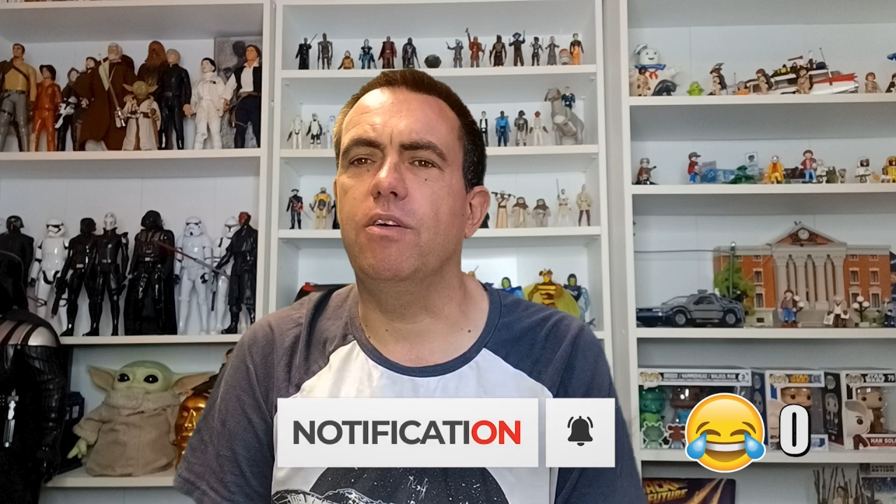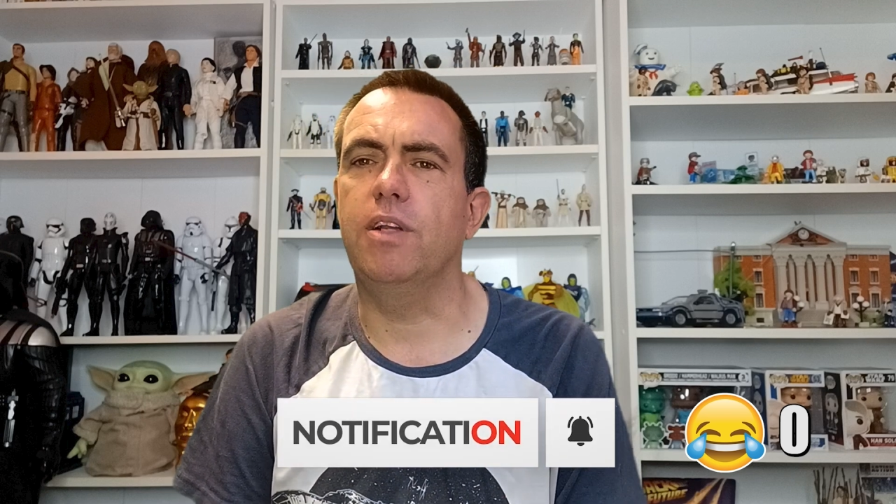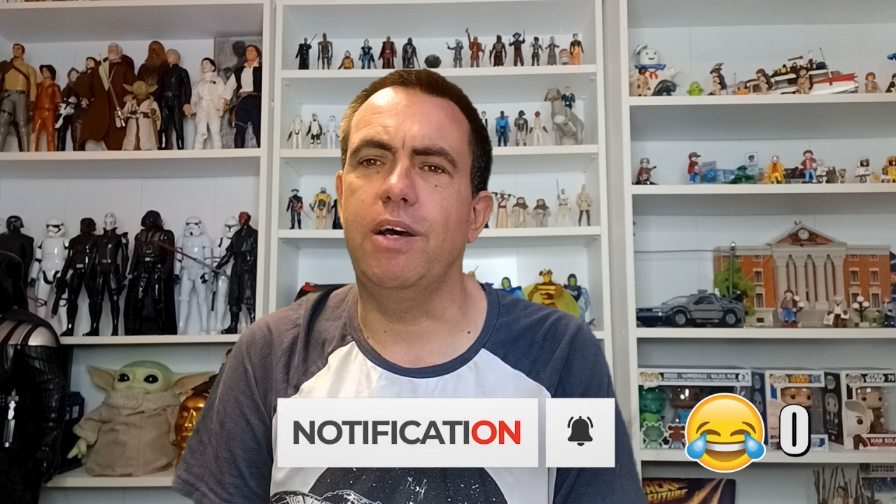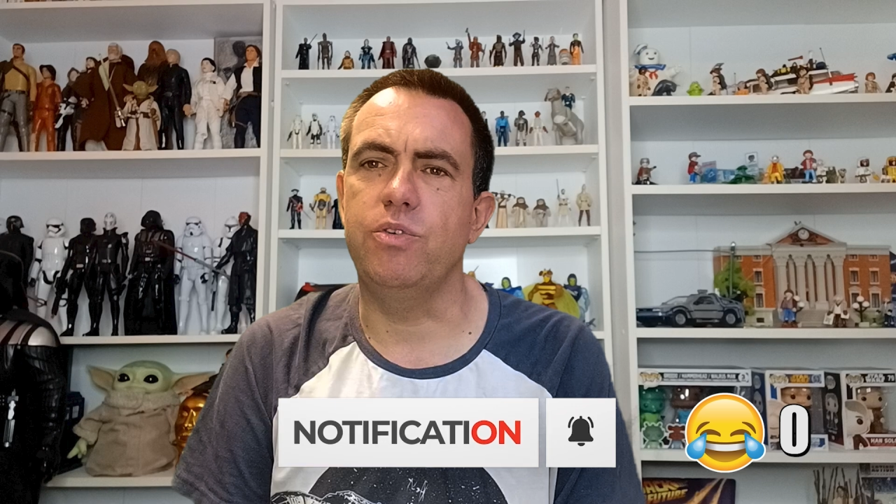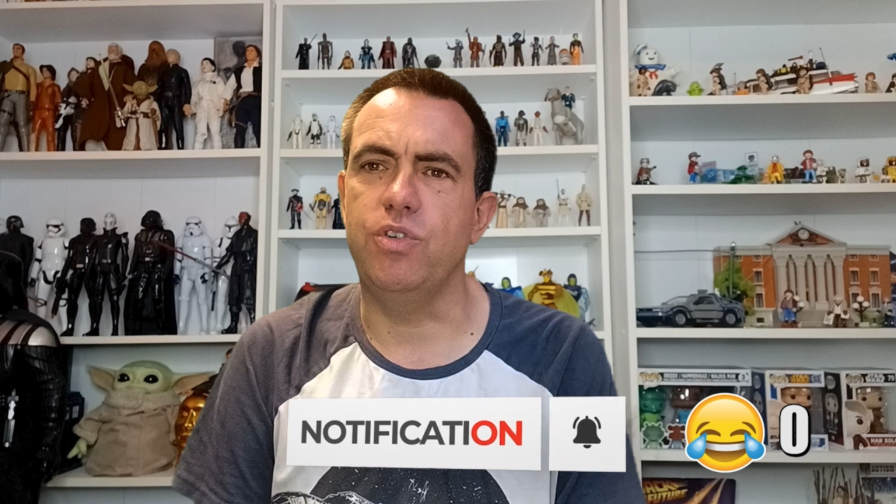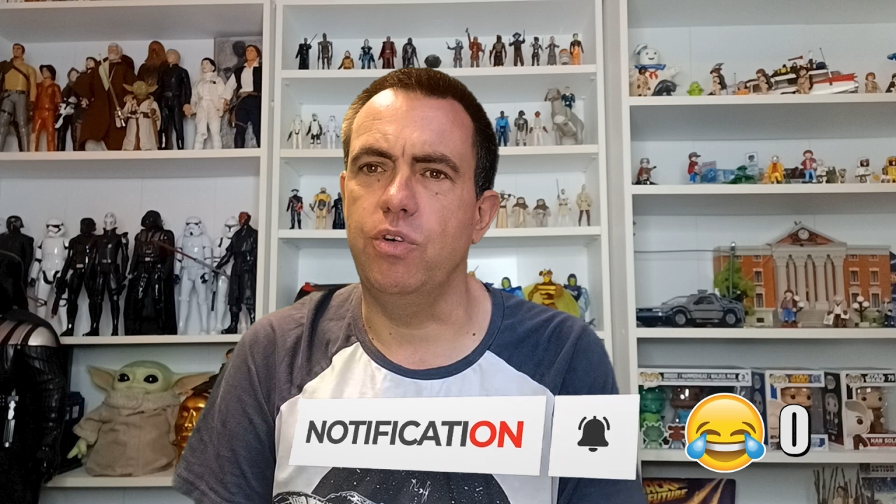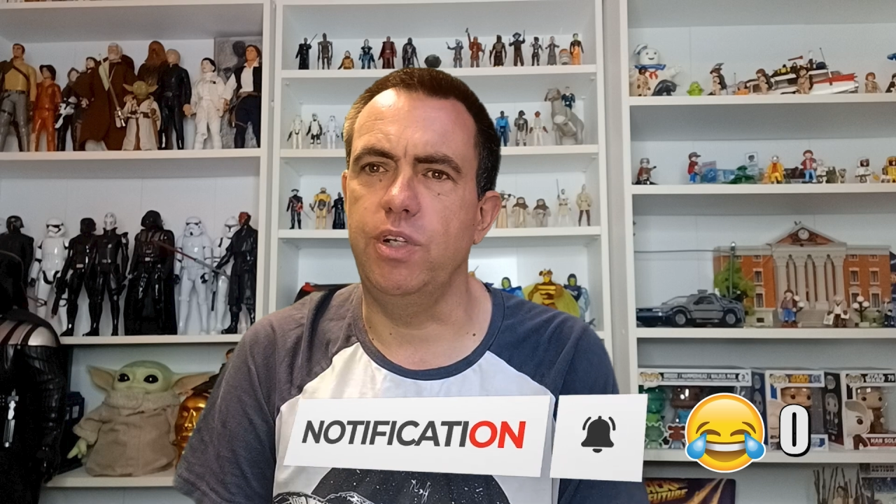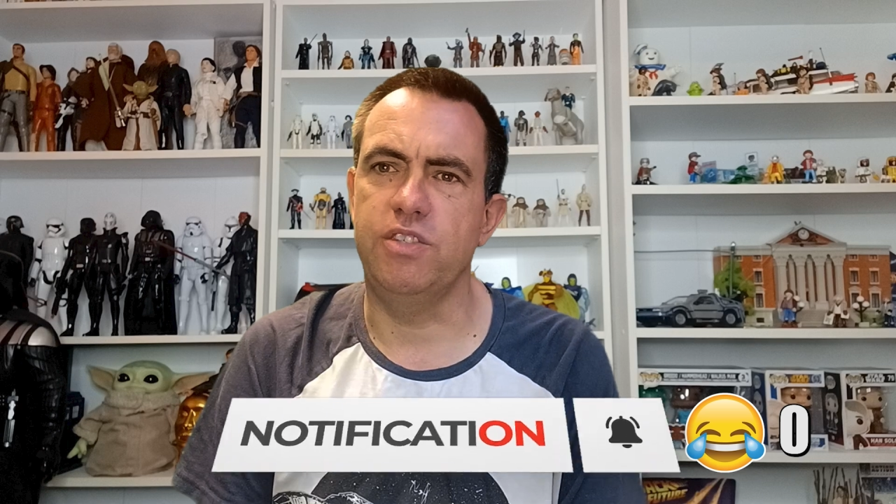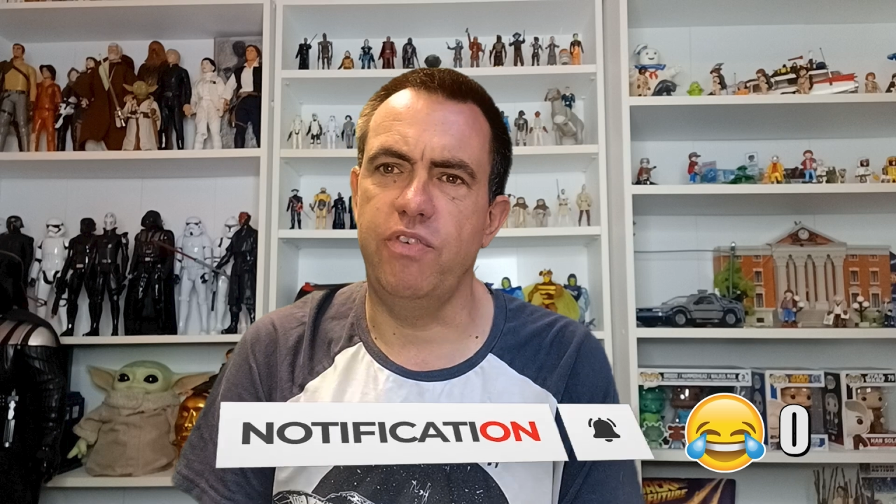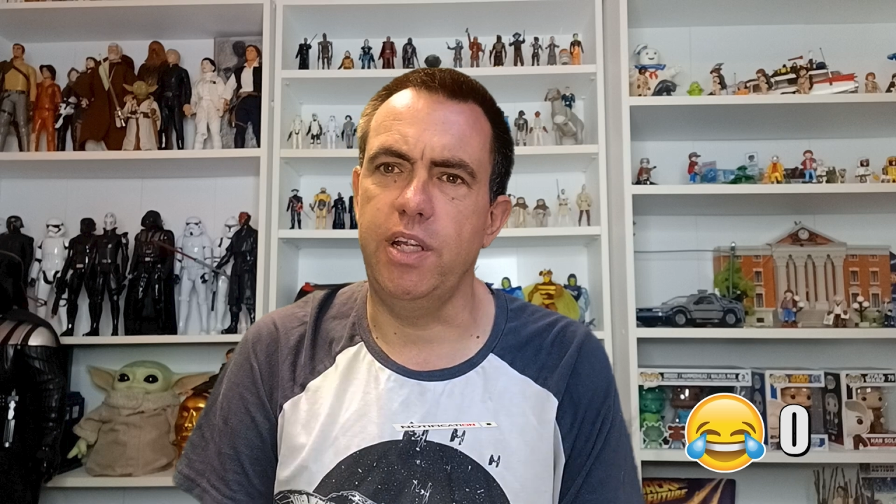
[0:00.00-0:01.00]
out loud
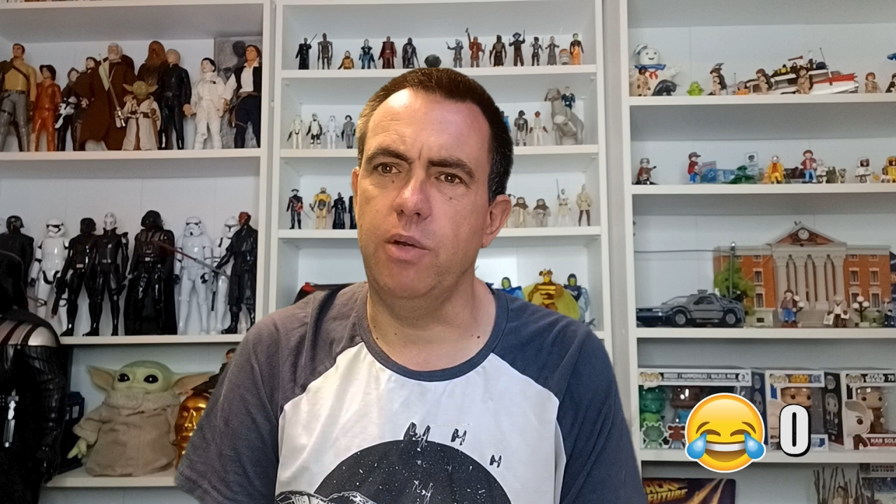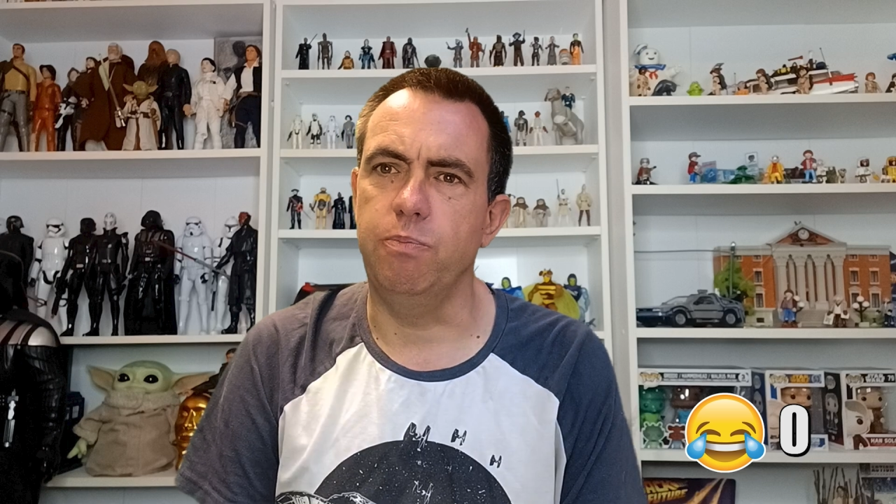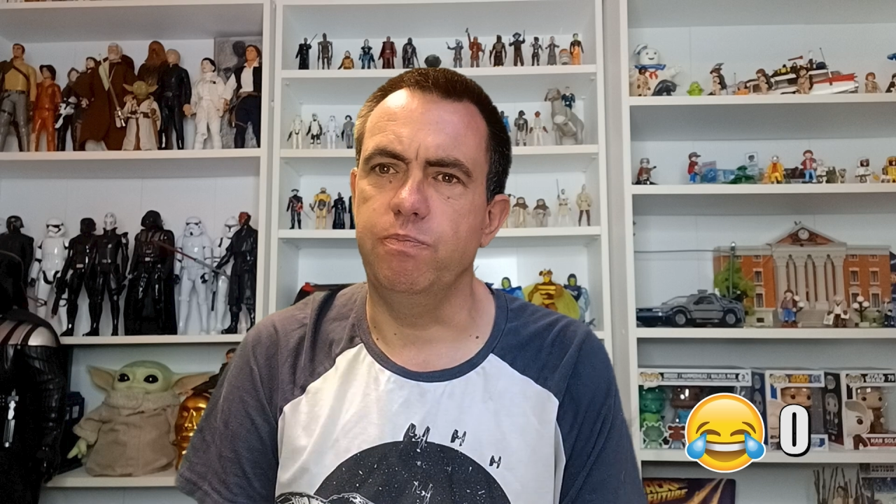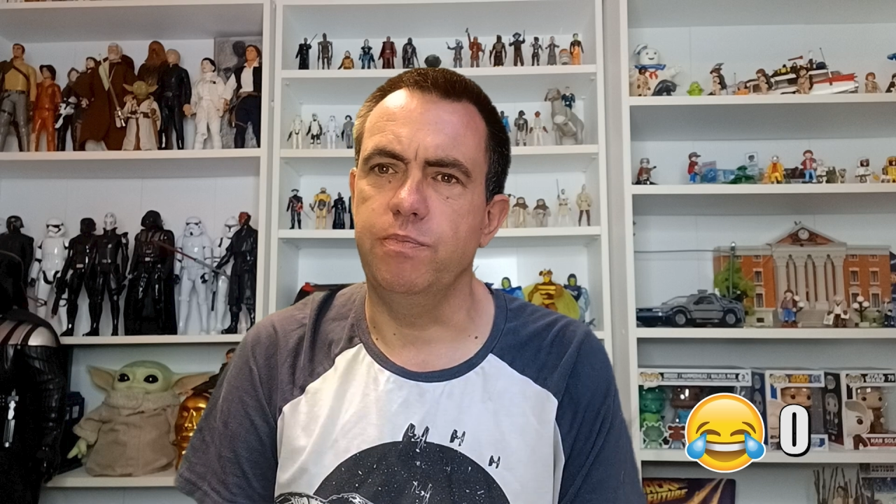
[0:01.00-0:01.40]
during this video.